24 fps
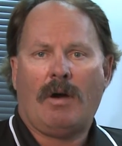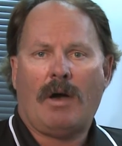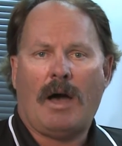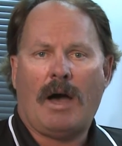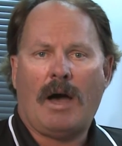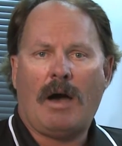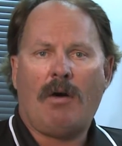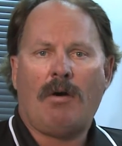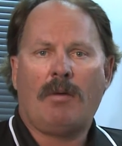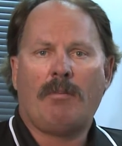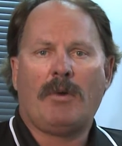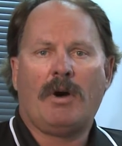
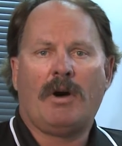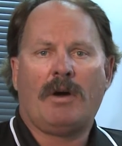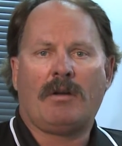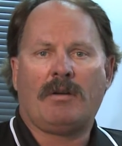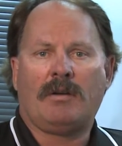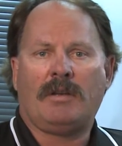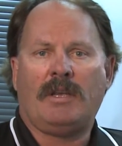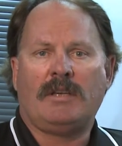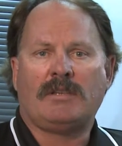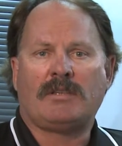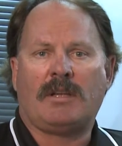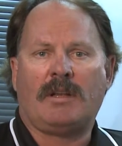how a
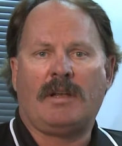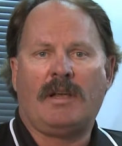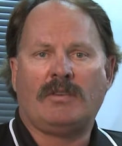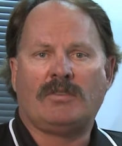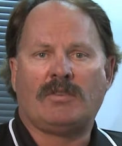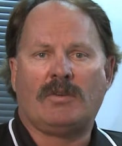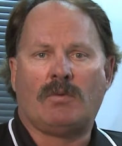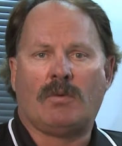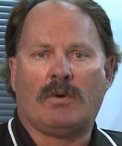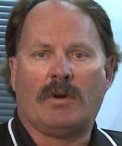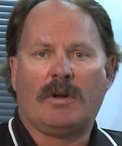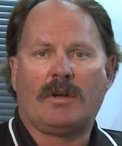modern diesel
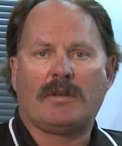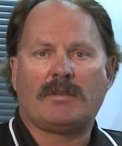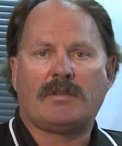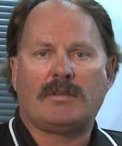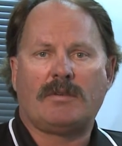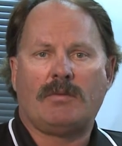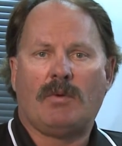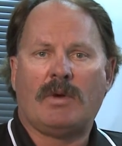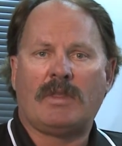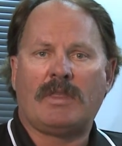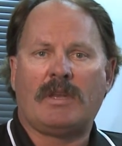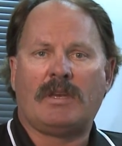engine
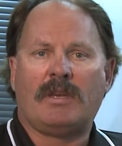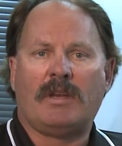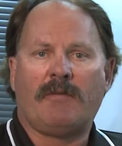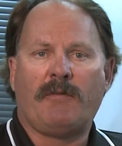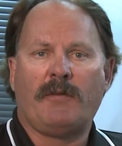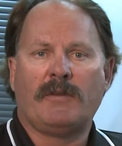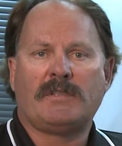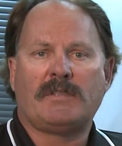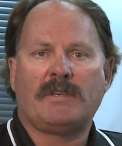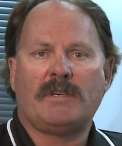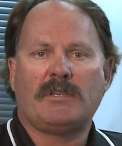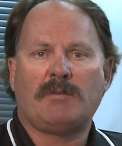works, what the
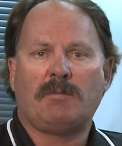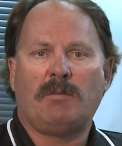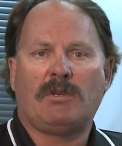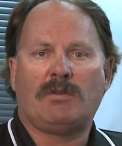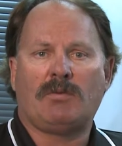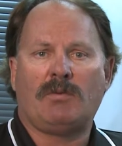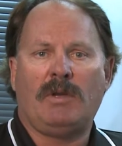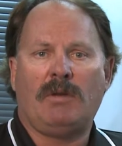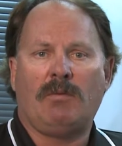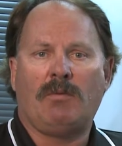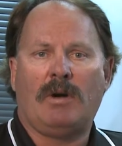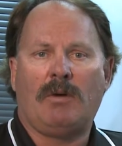difference is
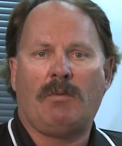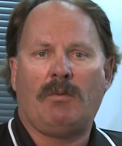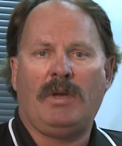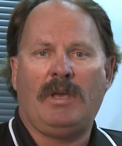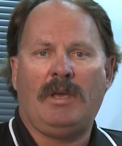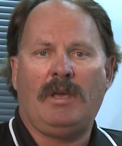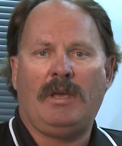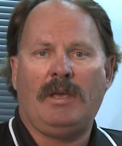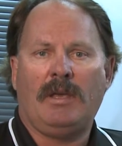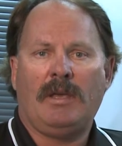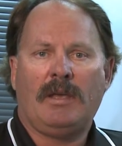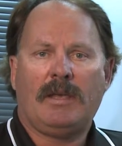between what
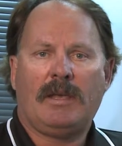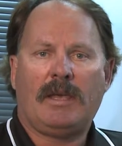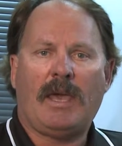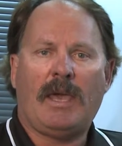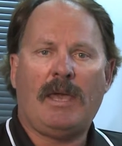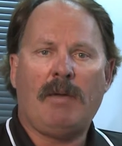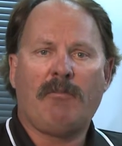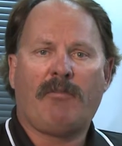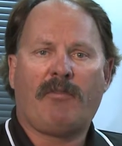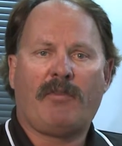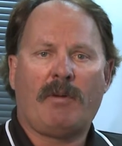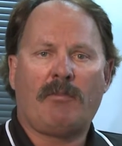we
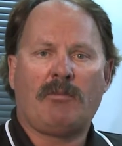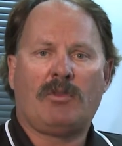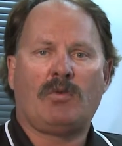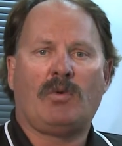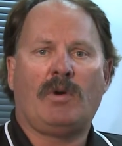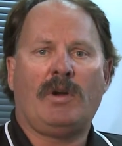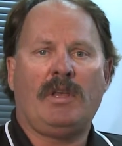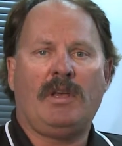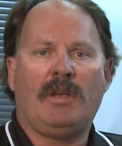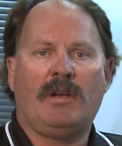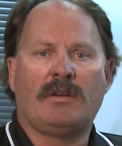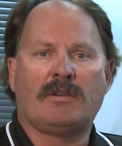came from
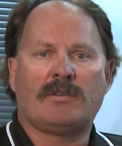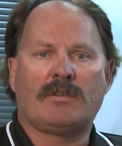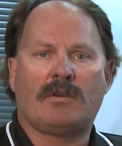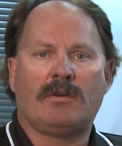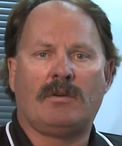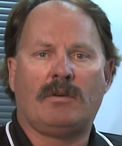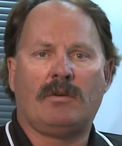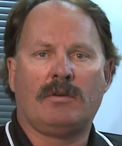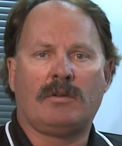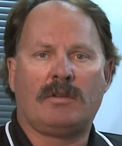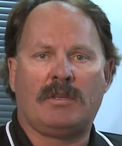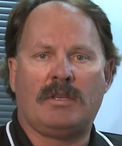20 years
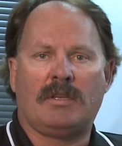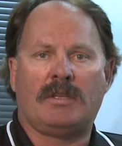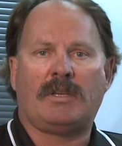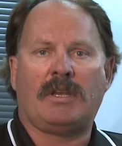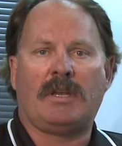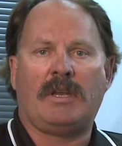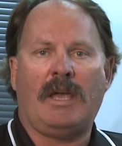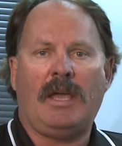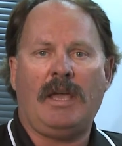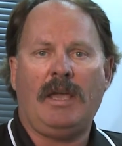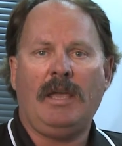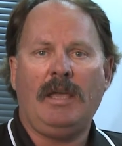ago to
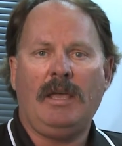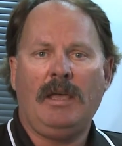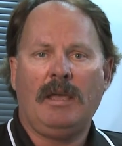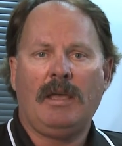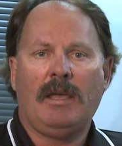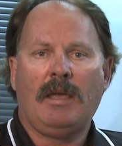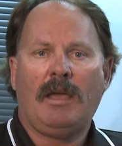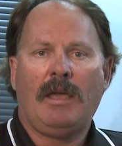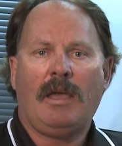today,